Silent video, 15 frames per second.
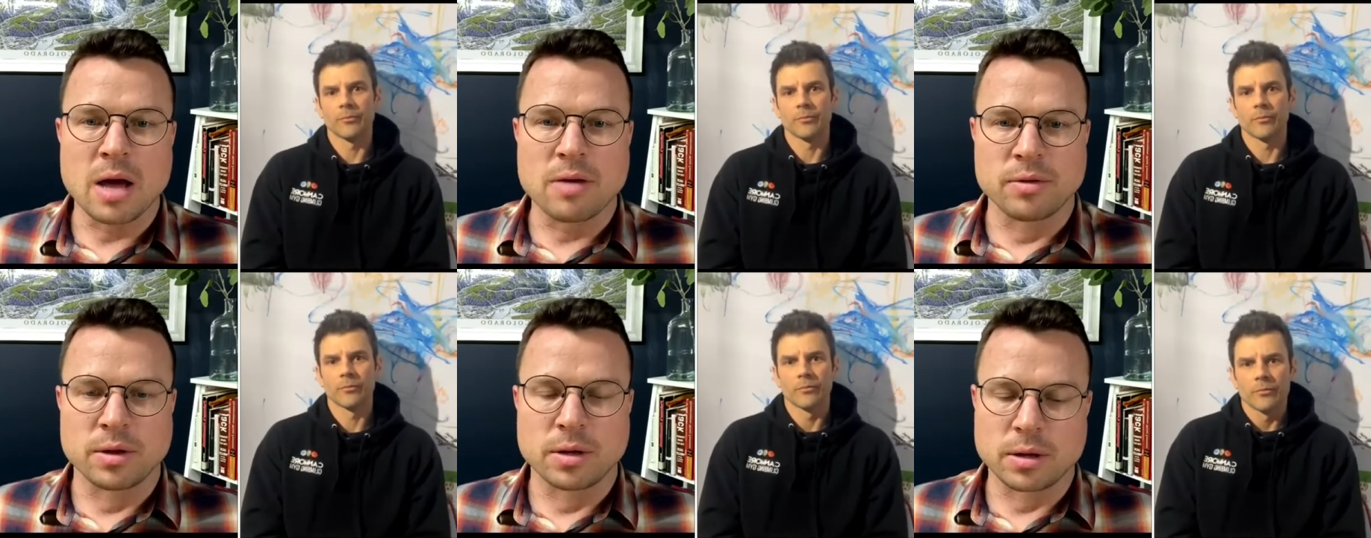
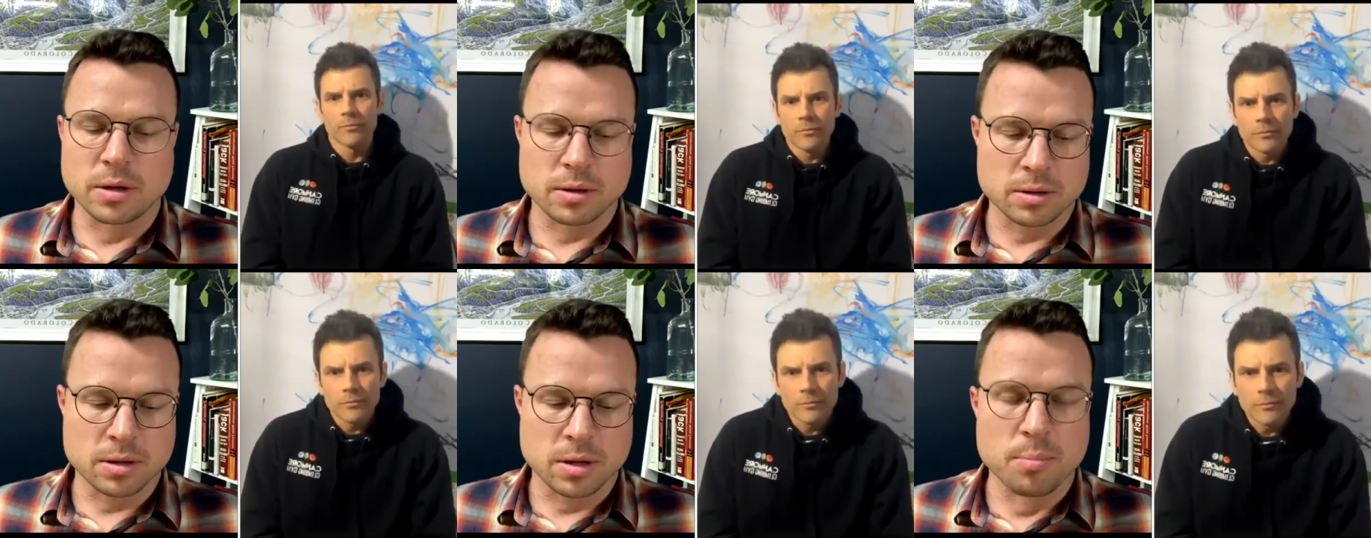Speaker 1: a
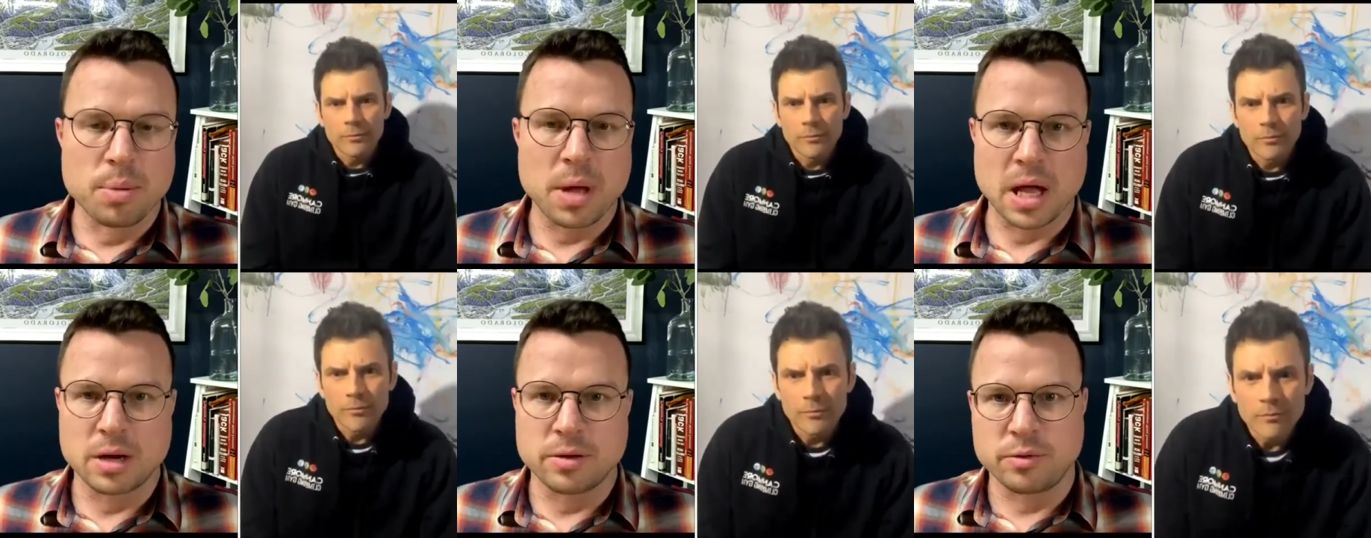
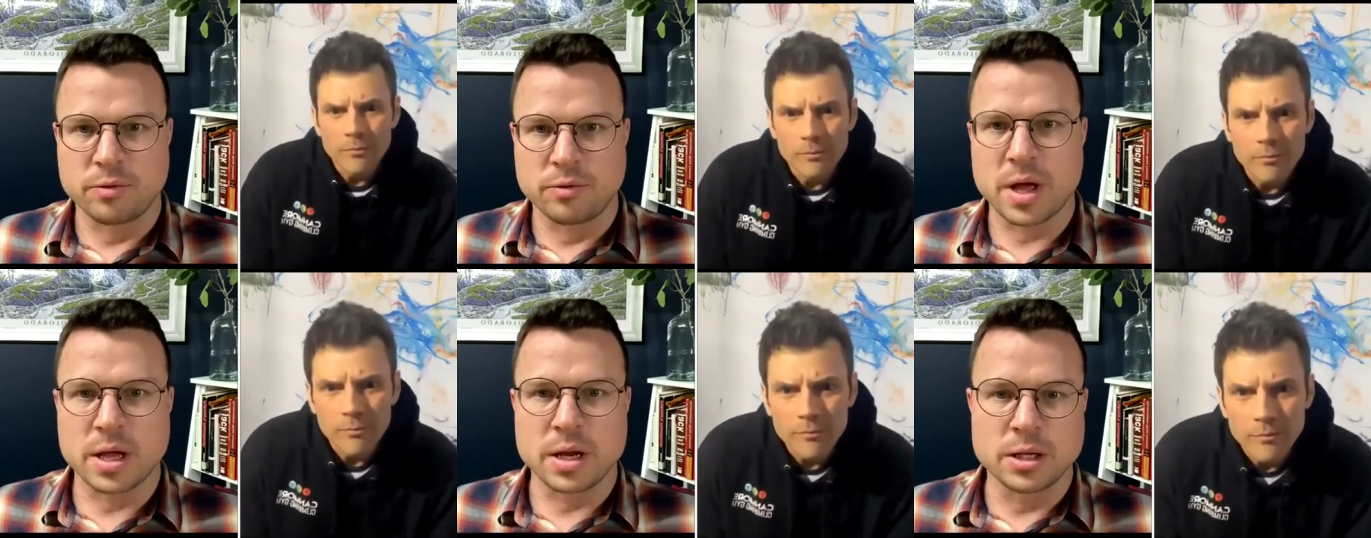competitive
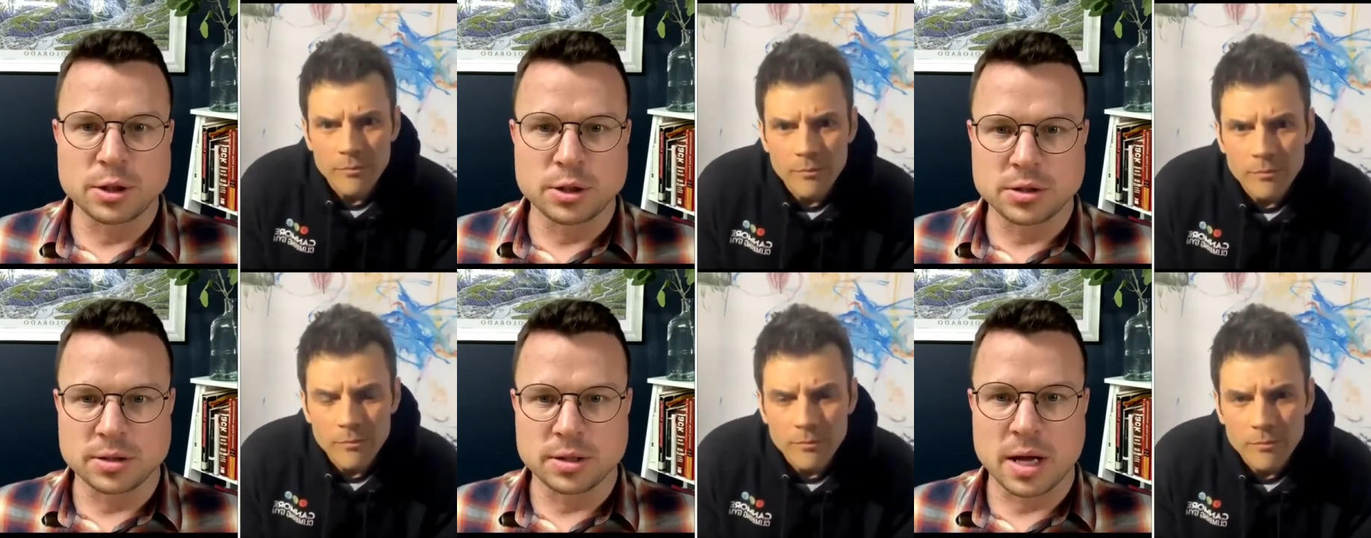
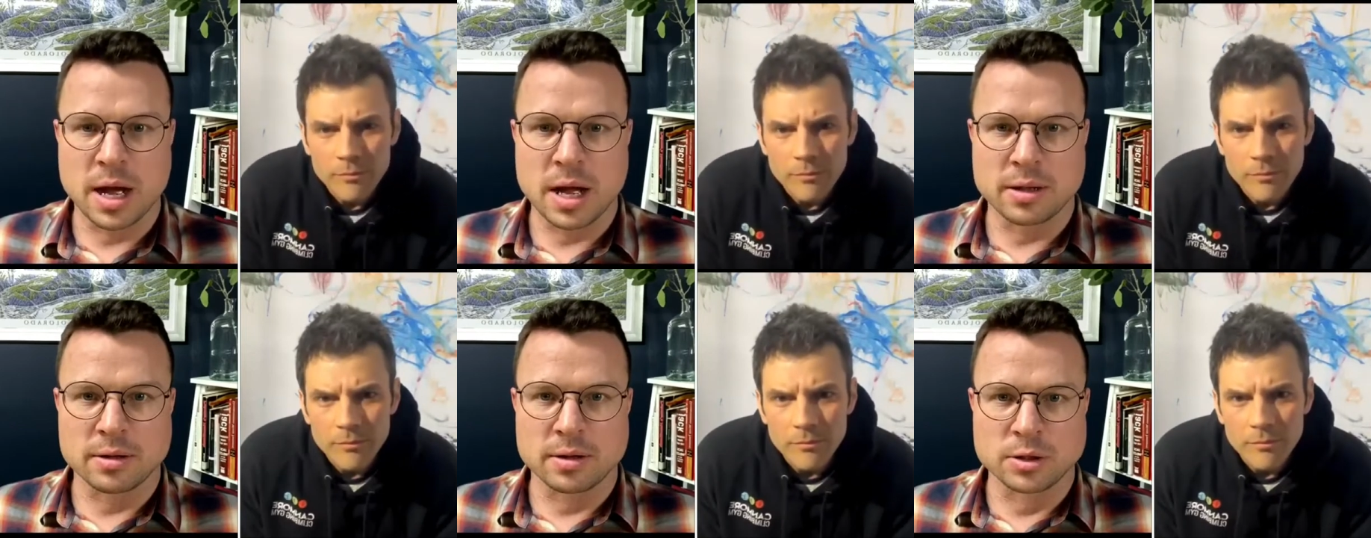advantage
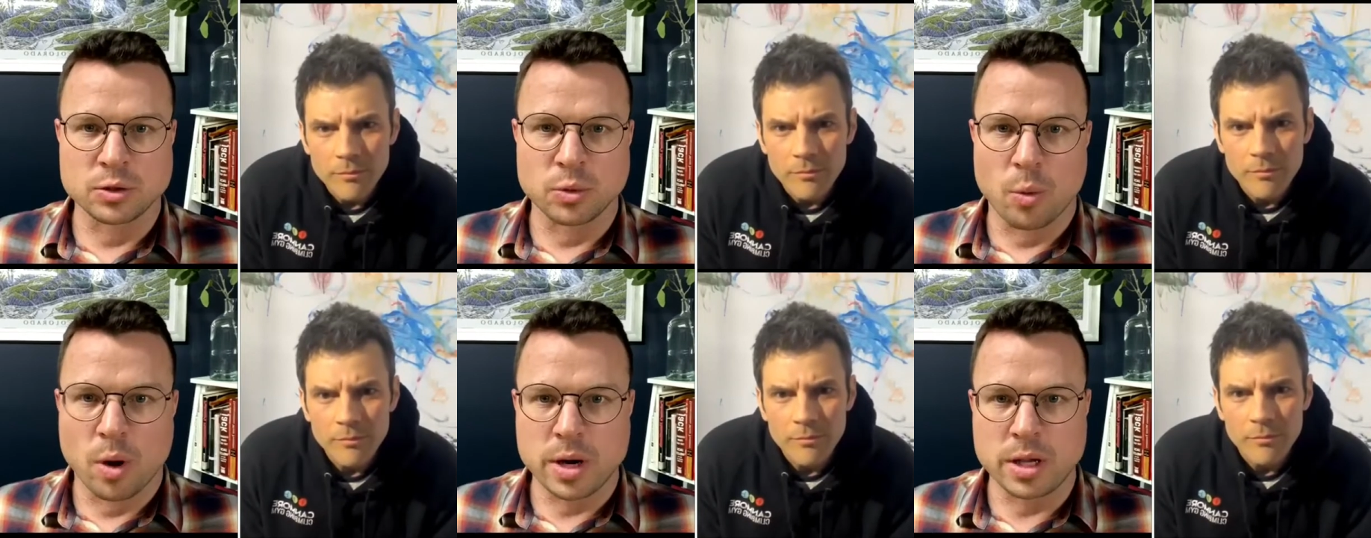at the
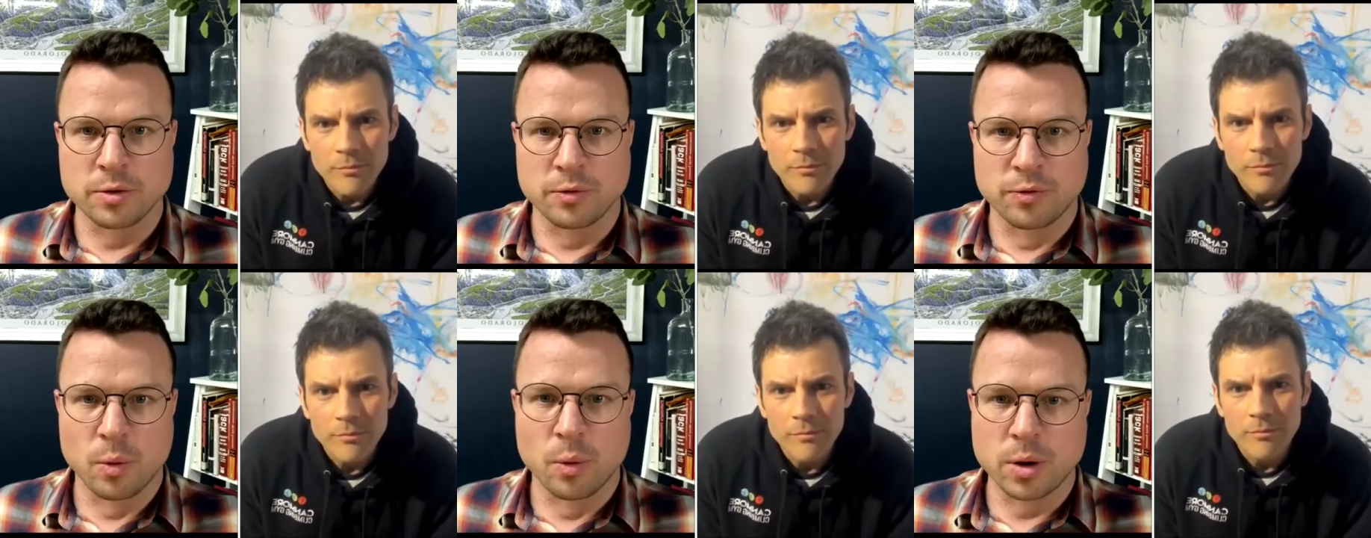twenty to
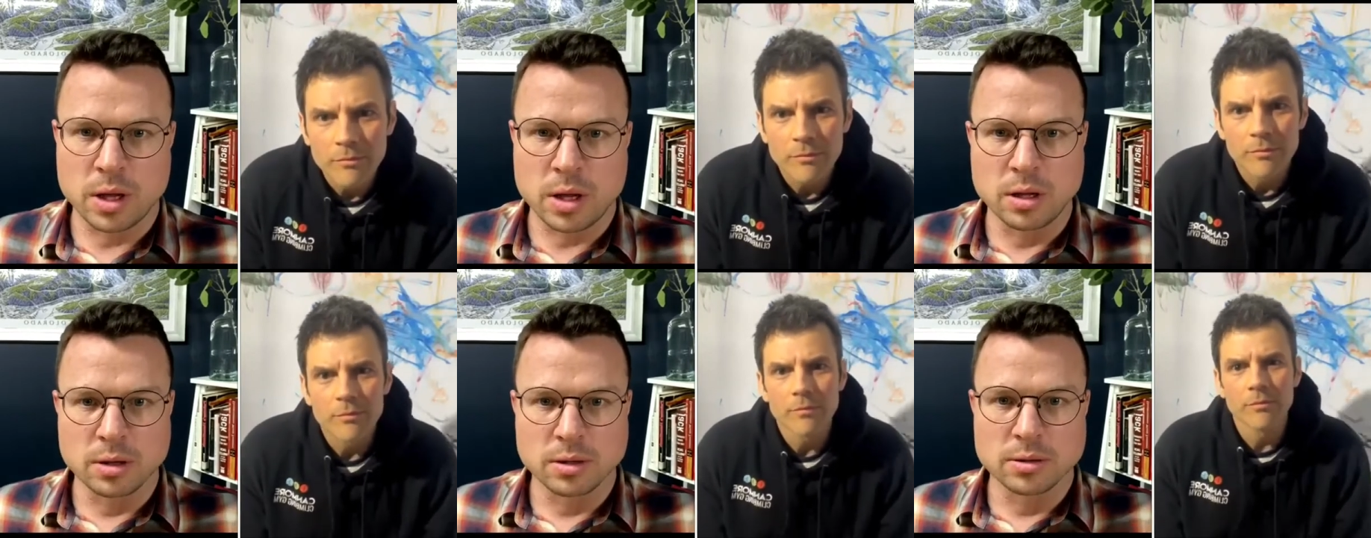forty